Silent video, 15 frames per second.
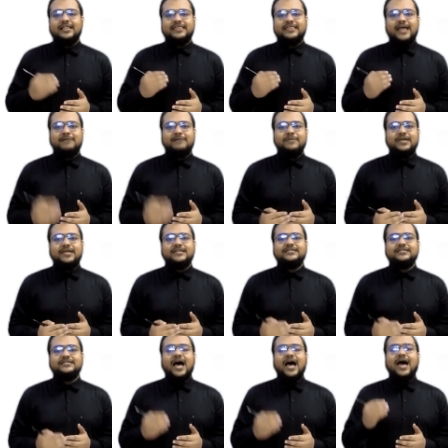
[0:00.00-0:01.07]
That
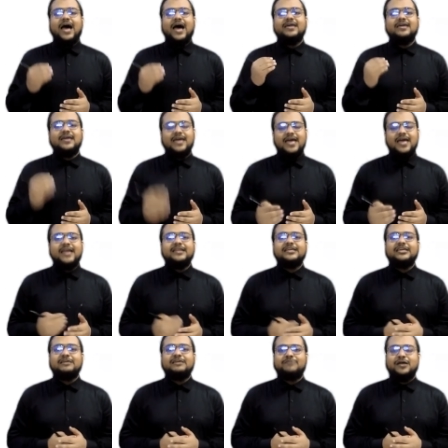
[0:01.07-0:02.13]
means I can
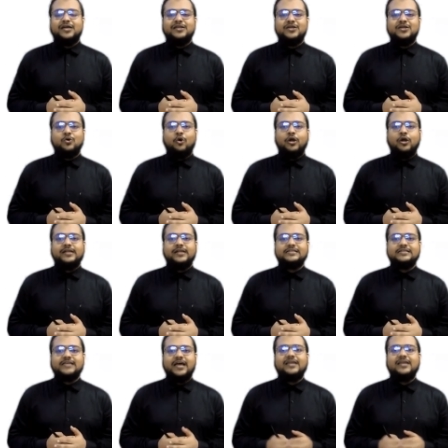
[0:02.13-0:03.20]
keep the inequality
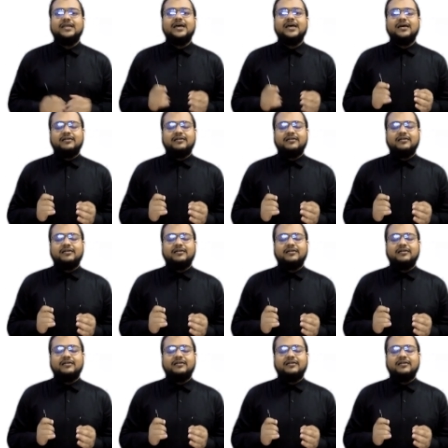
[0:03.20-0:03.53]
sign